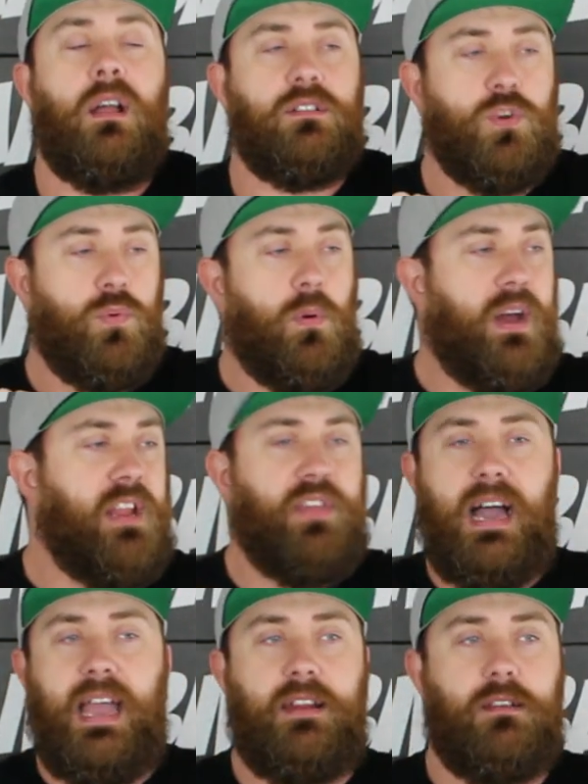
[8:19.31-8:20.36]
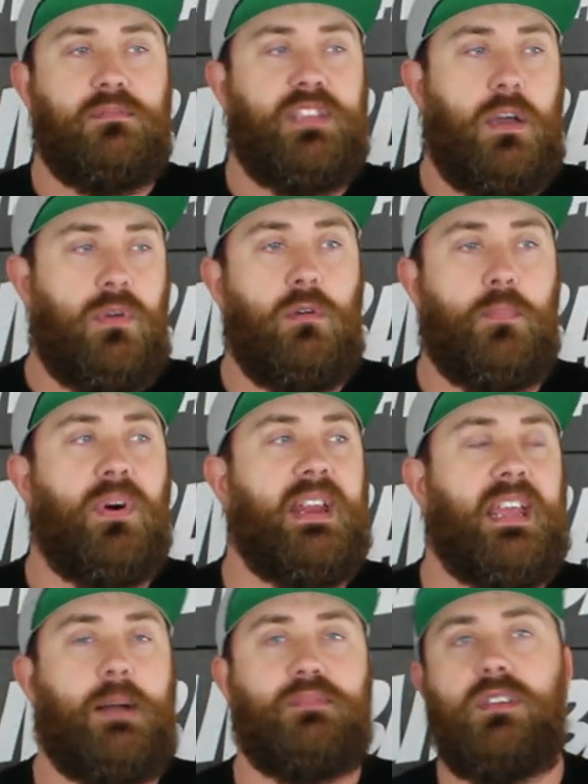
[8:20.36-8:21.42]
So we wanted the items that we were
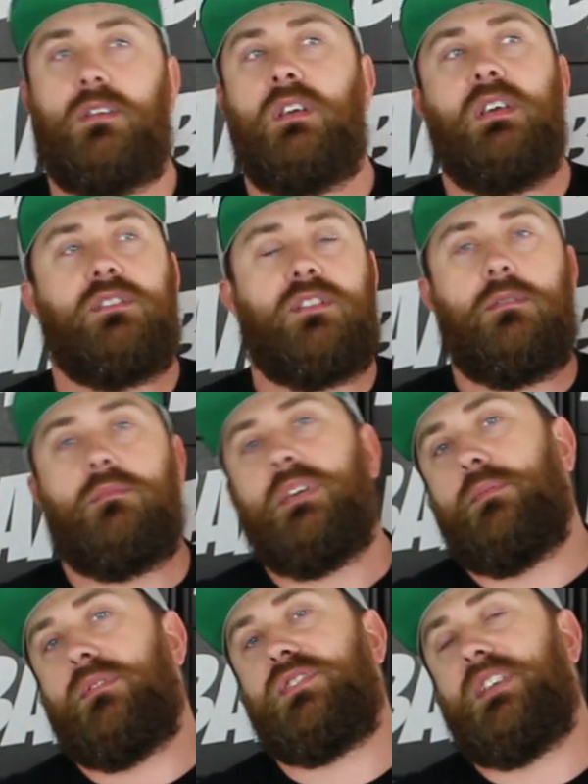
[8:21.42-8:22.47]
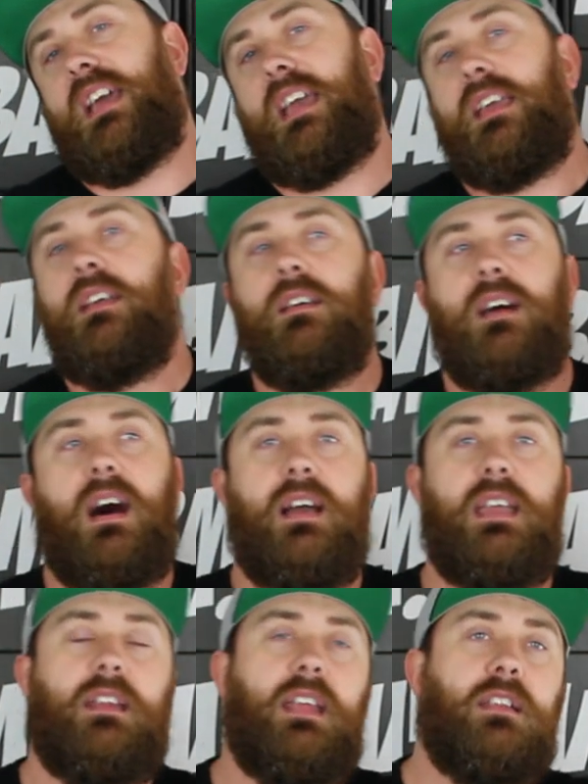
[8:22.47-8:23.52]
putting up to, to be able to say uh,
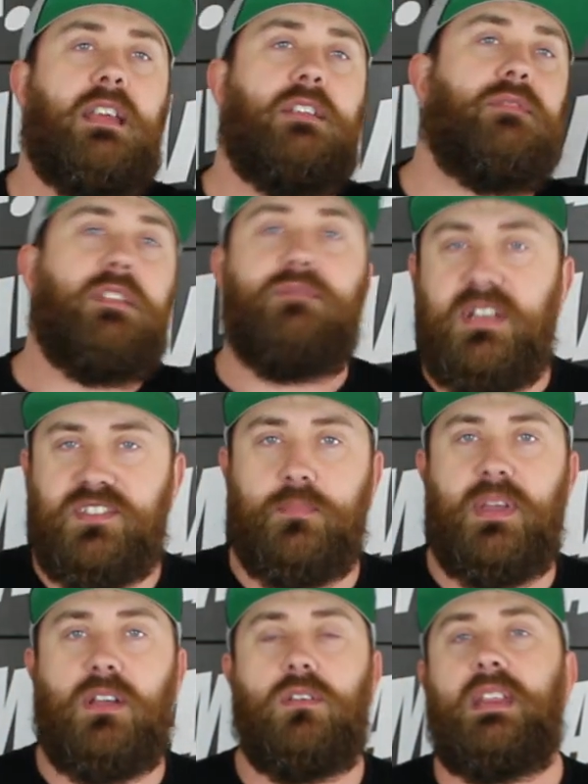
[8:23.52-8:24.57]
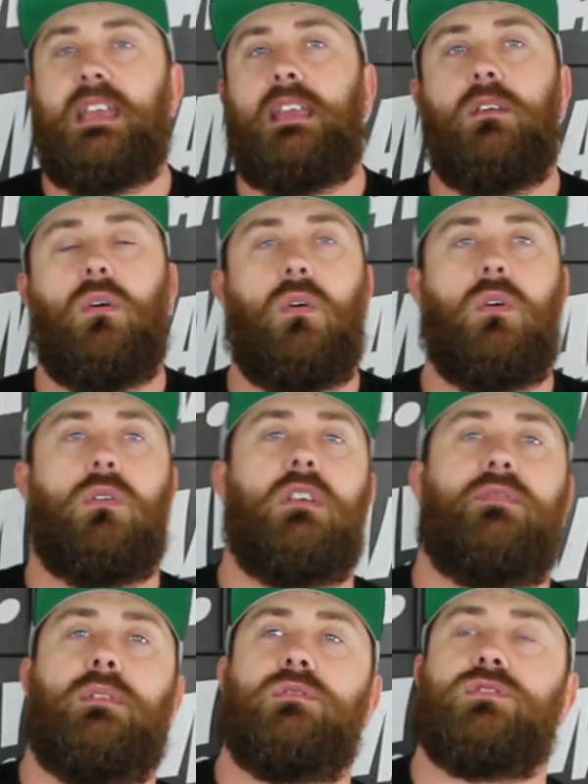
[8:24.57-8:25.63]
in, in, invisibility or
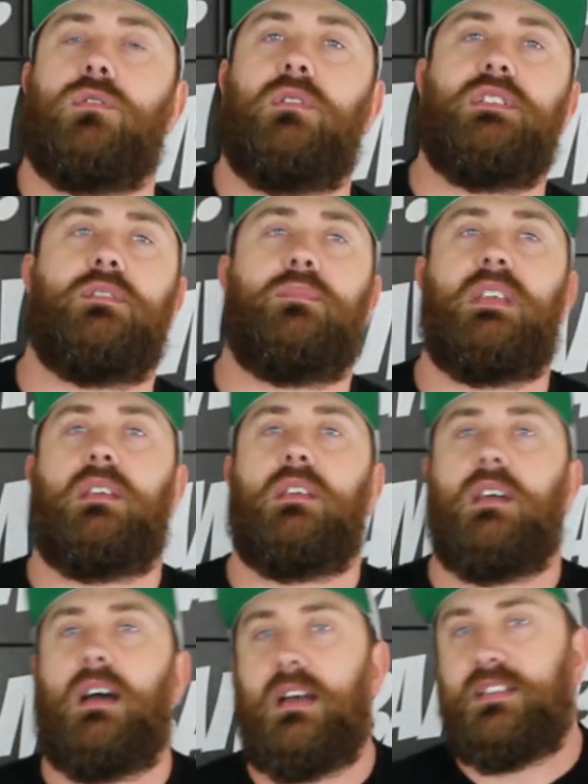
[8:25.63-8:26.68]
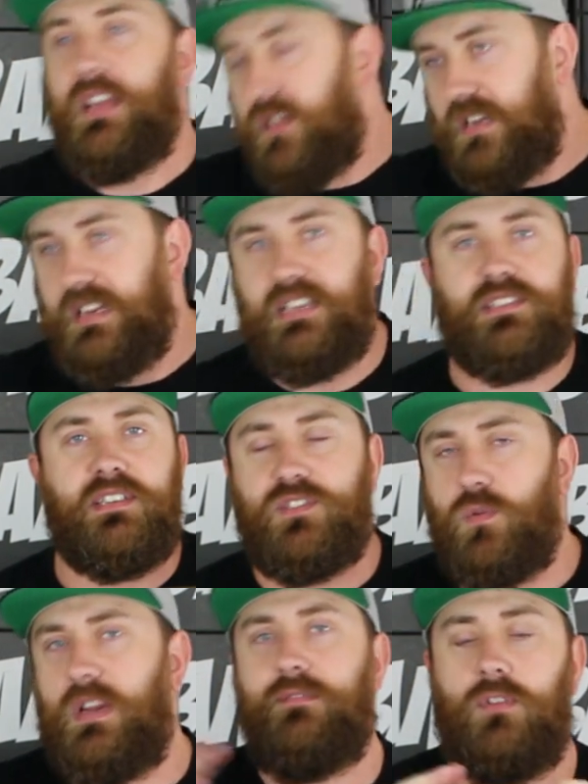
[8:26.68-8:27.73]
if it was going to be uh, telekinesis
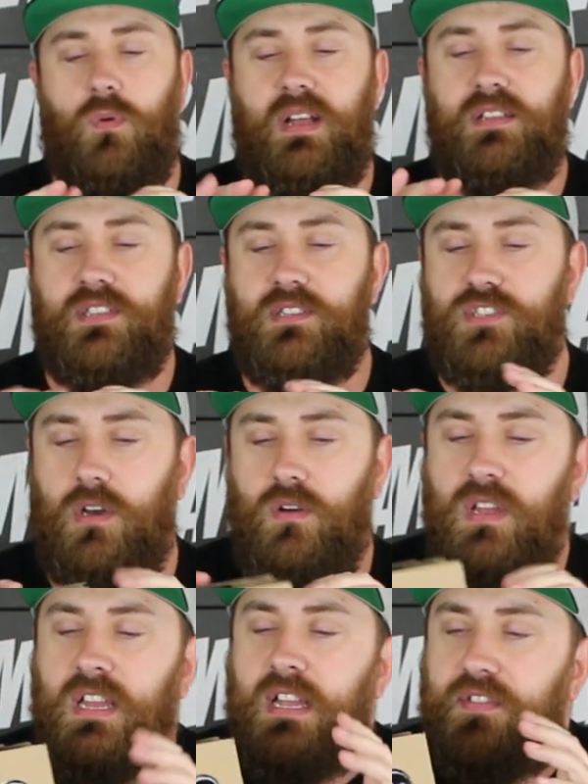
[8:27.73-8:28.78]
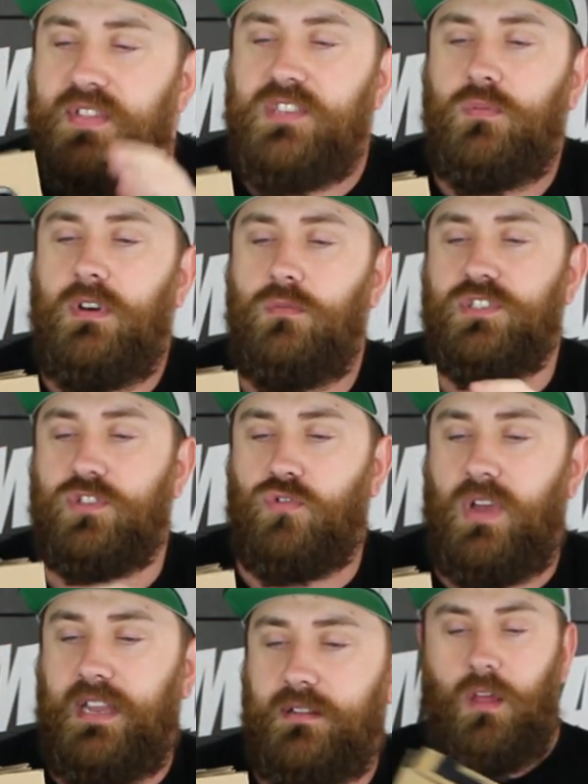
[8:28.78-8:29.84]
or whatever it was. And so this one was
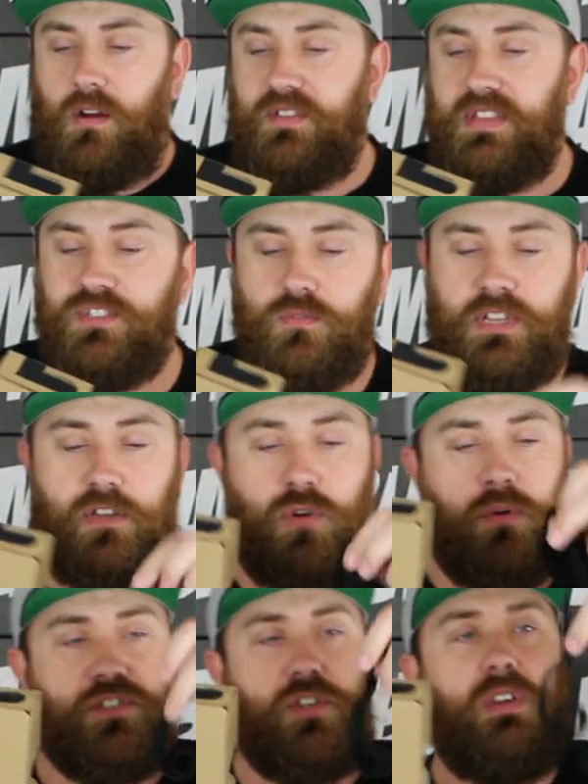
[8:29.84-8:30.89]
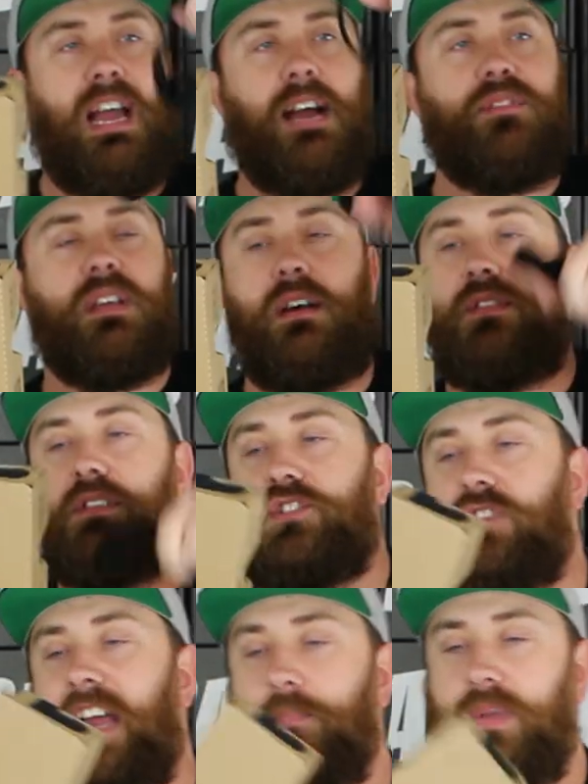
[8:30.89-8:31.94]
great. All right, these are really cool. So you have the, the
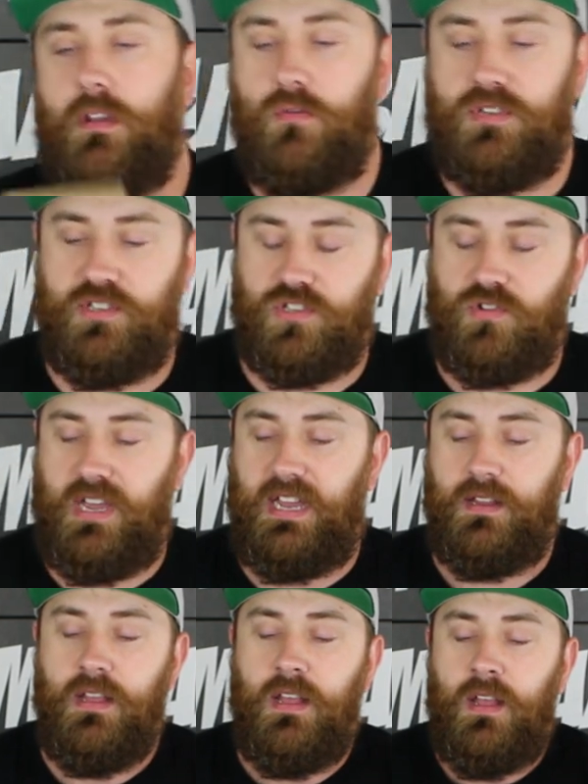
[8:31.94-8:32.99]
strap here, which is great.